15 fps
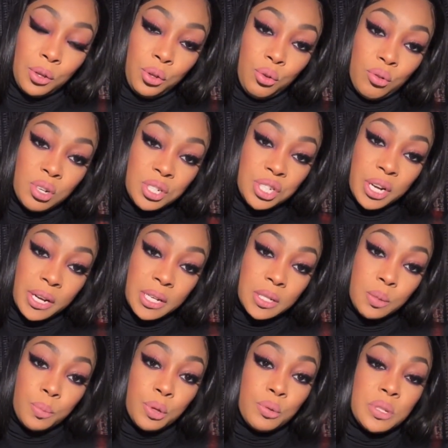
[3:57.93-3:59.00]
you could check
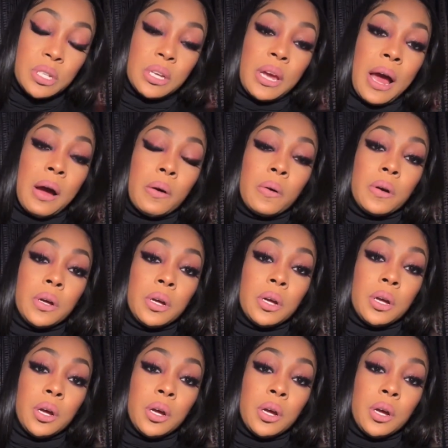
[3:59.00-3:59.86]
his music out